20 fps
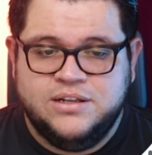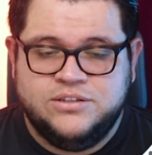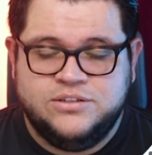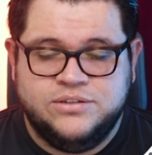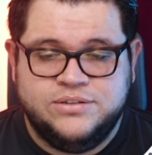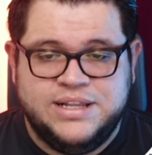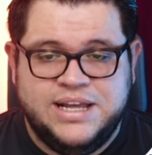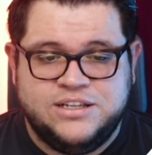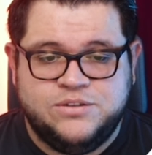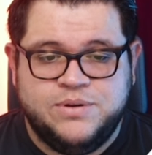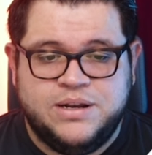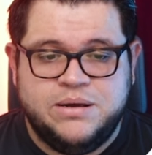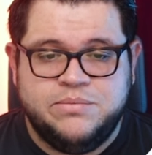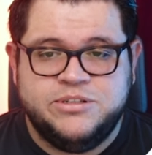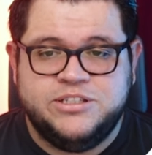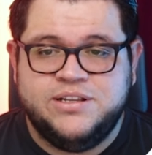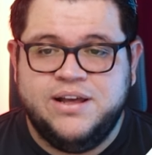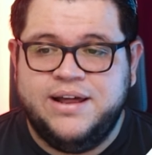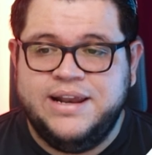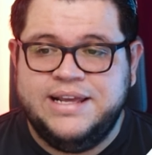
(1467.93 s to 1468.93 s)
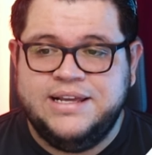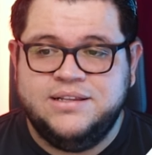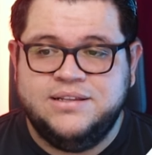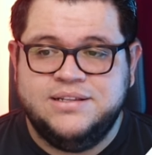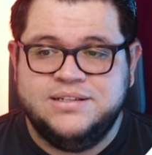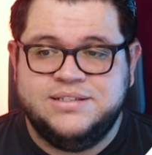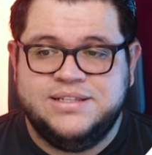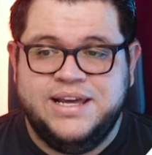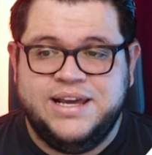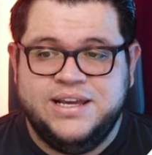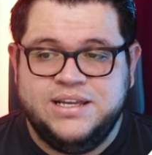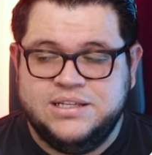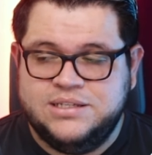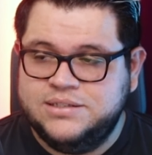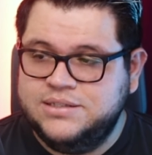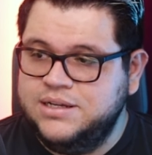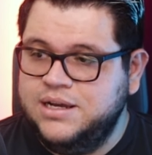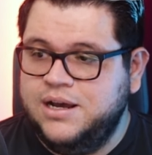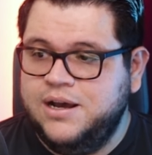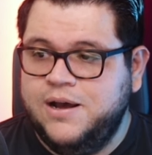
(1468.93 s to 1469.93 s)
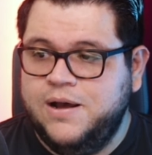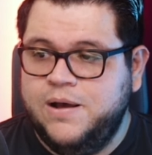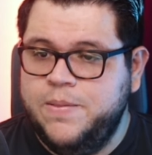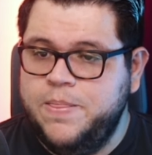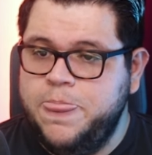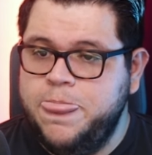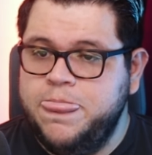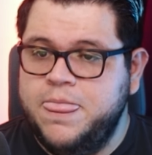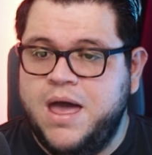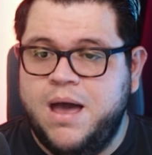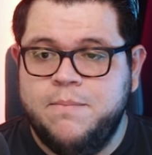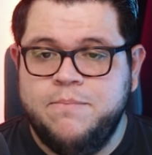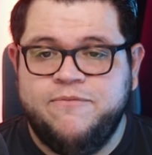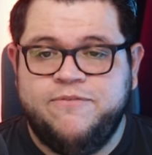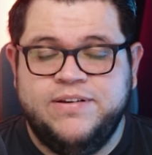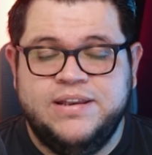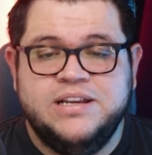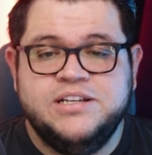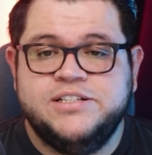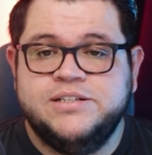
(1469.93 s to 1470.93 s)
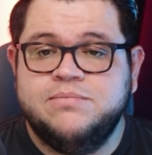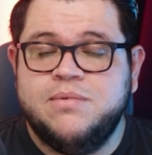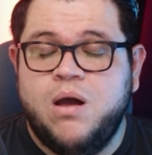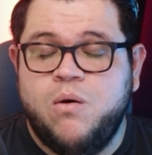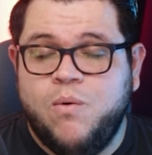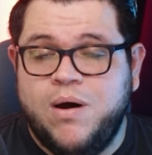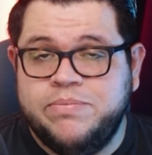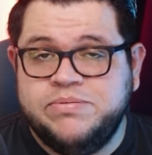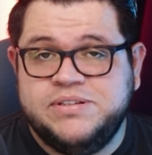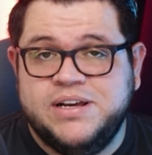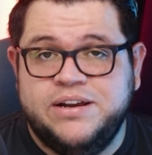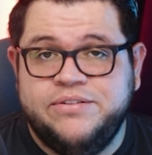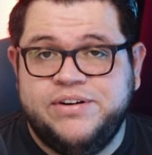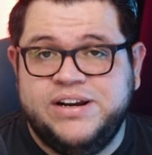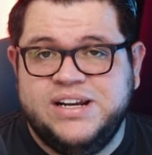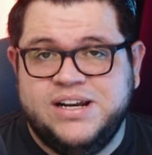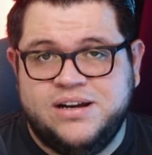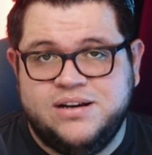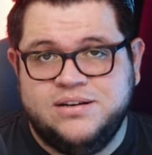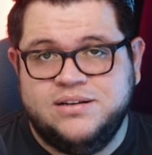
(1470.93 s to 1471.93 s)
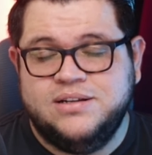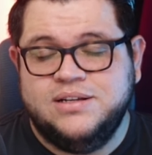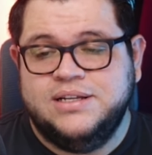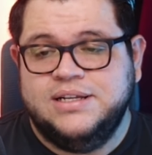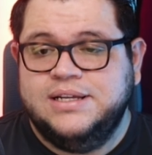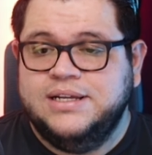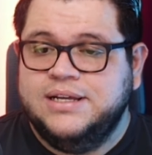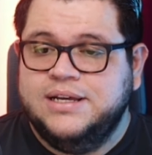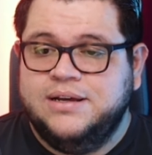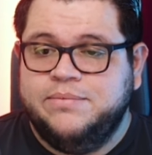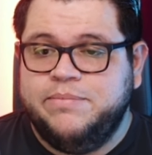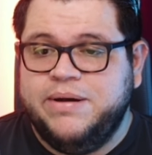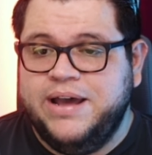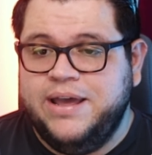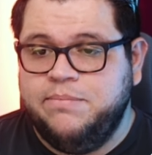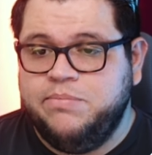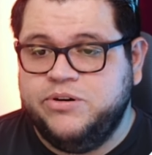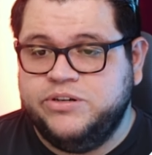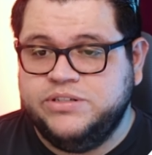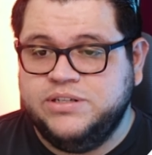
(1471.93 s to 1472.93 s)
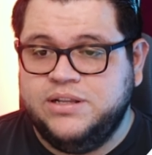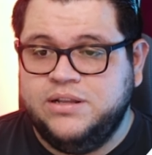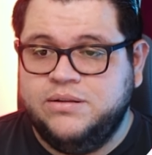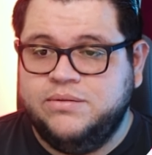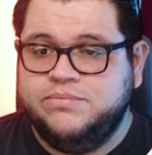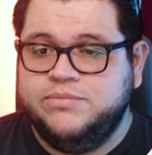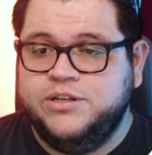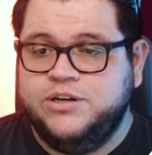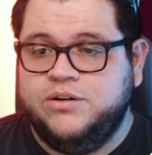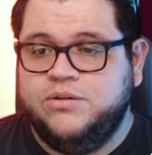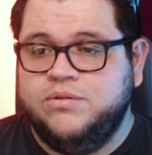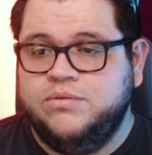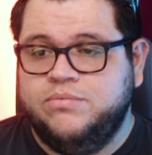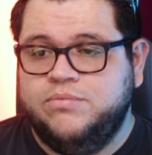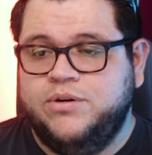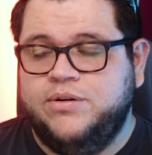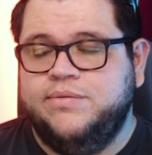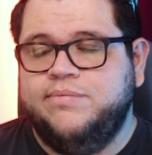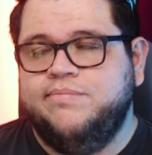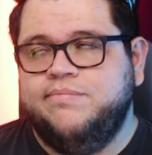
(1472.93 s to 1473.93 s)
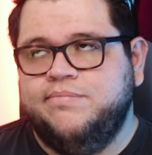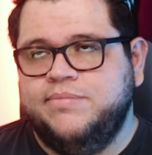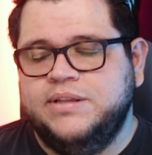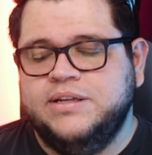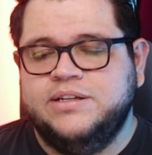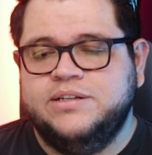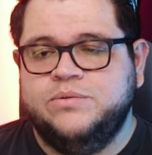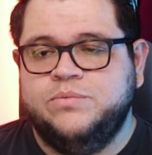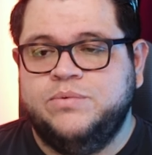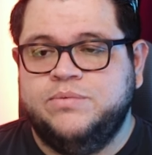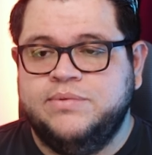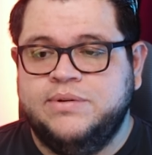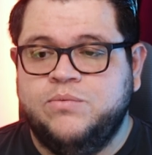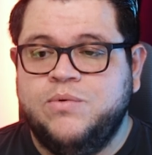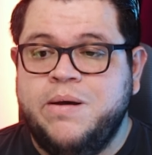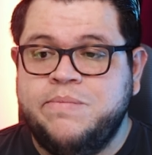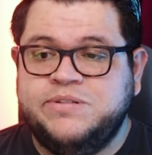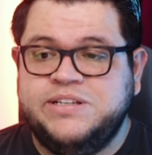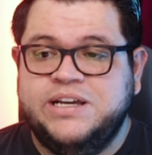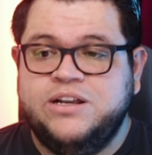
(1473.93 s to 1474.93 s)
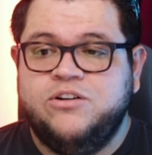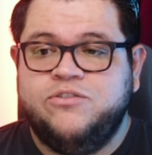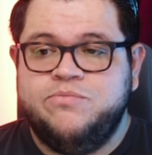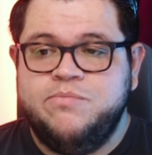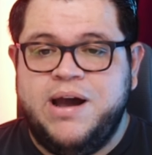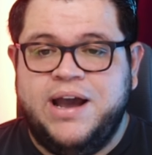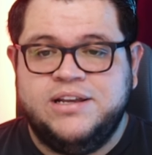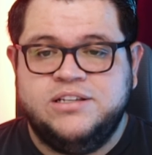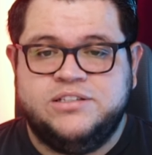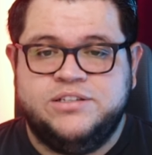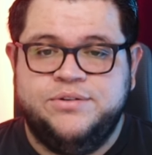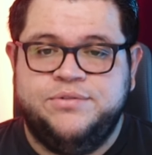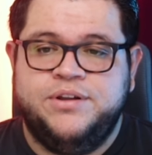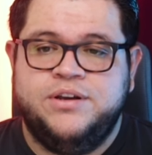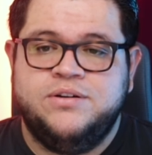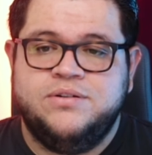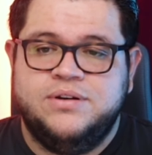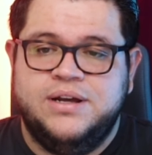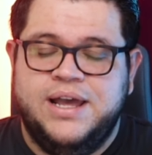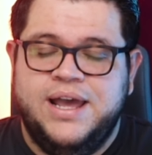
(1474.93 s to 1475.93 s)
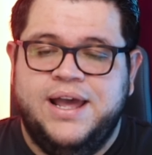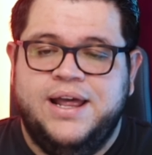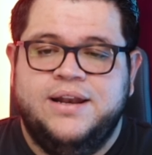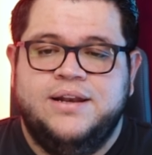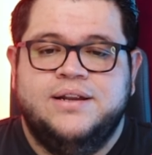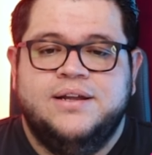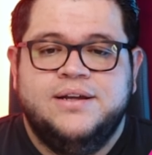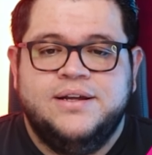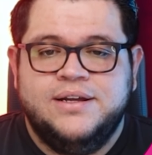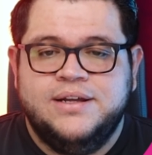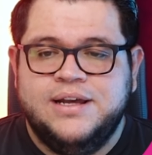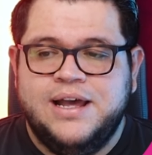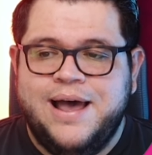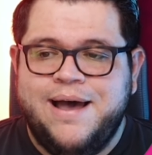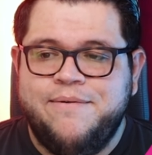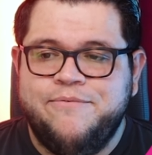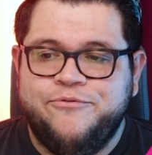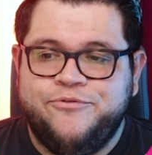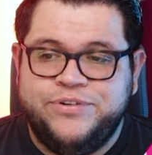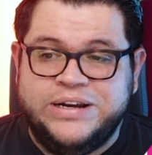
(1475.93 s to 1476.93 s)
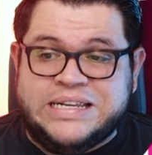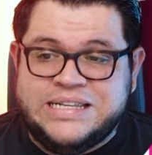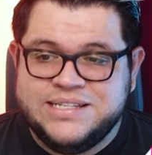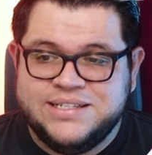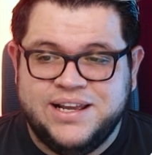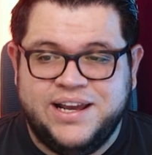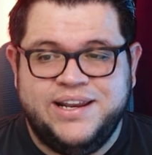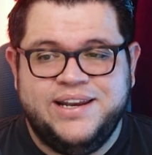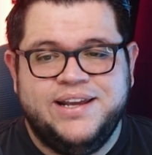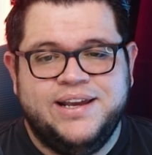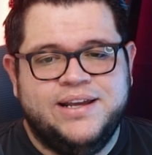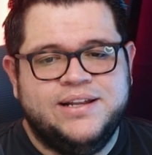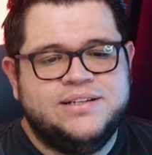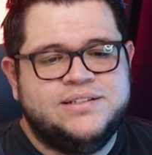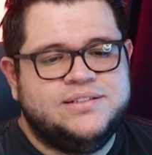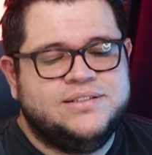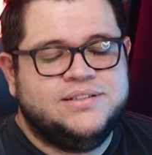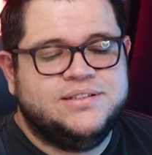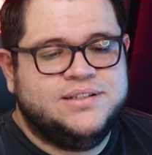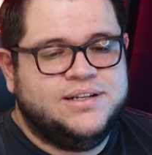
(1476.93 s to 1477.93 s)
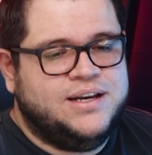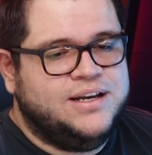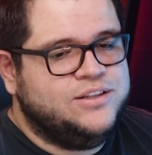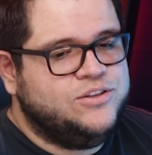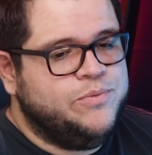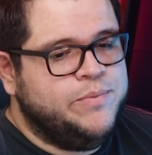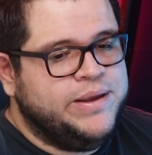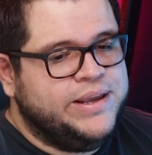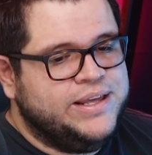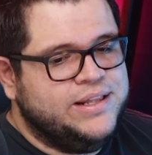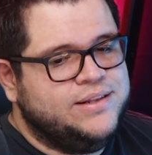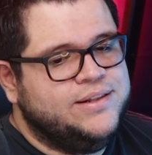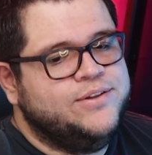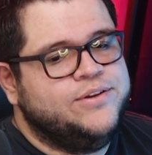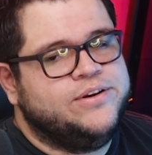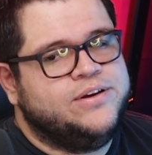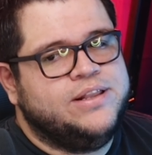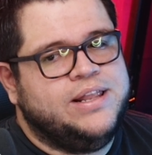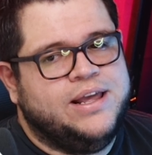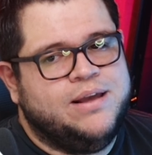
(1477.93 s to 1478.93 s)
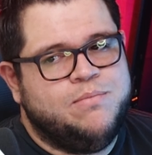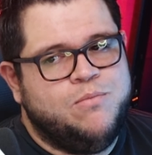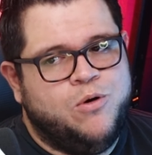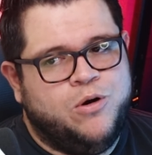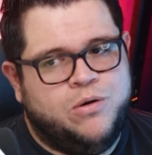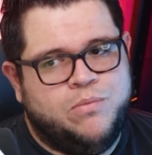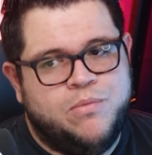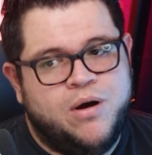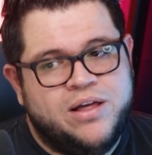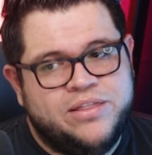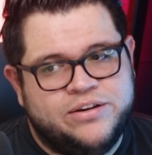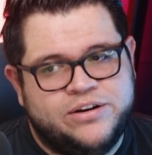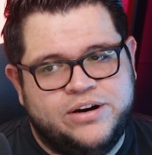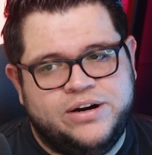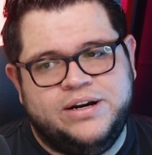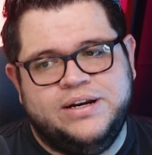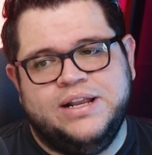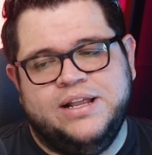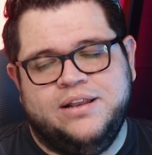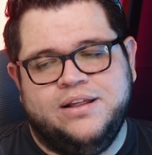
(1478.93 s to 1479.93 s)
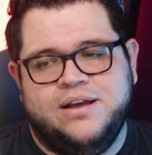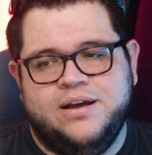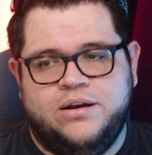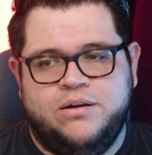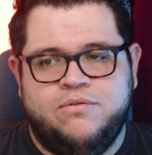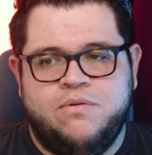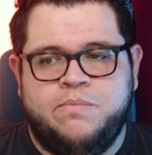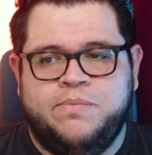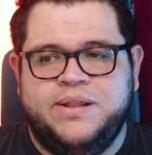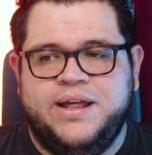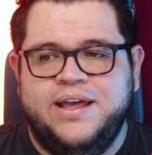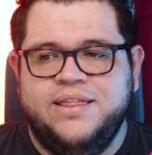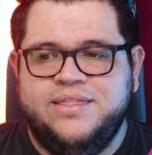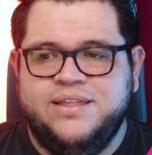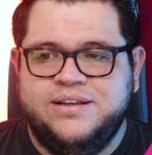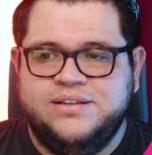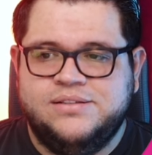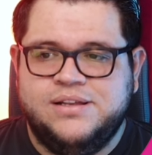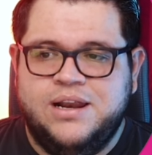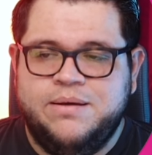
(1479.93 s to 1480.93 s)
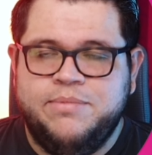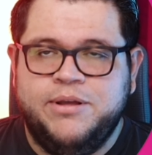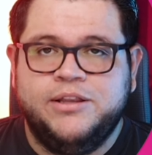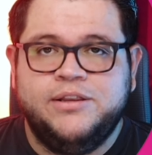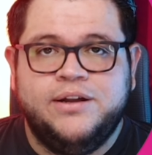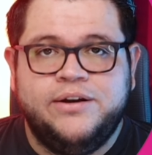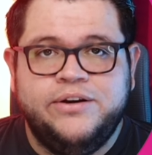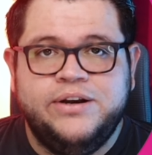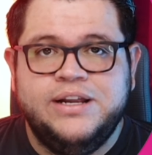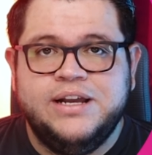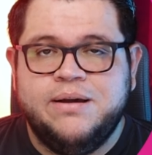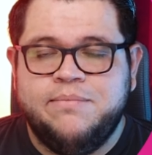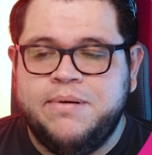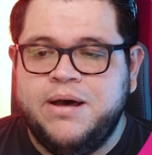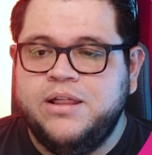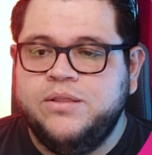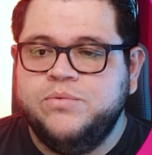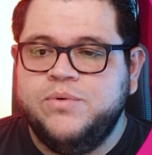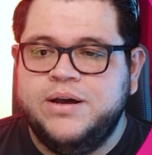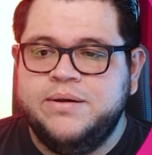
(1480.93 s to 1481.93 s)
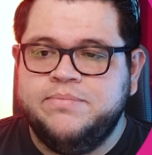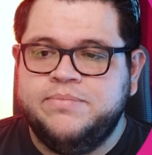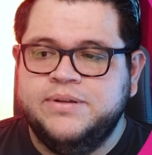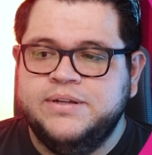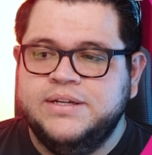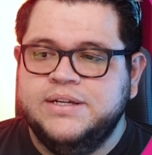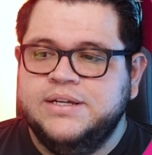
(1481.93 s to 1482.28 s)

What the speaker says: So that's what I'm studying these days. I'm finishing my website right now, my personal, the website of my studio, and I'm redesigning it to make it look like more modern and kind of apply things that I've been learning about web